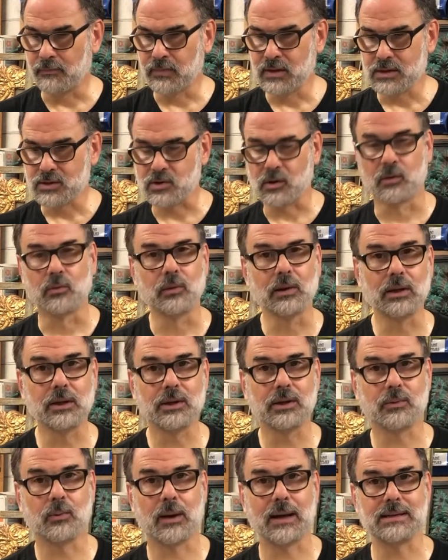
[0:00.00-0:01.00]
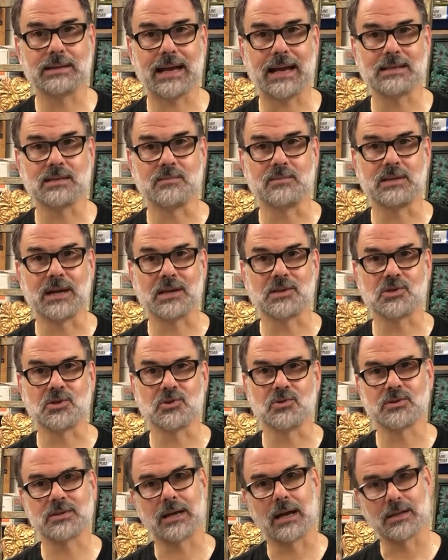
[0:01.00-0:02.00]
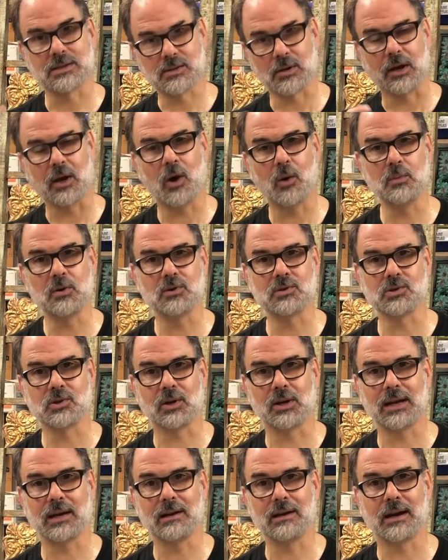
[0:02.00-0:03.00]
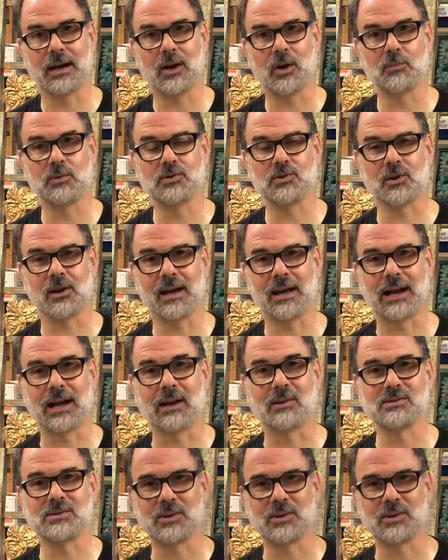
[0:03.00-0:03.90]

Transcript: So a really good way to add some texture to your set. So I hope you enjoy it and I hope you try it out.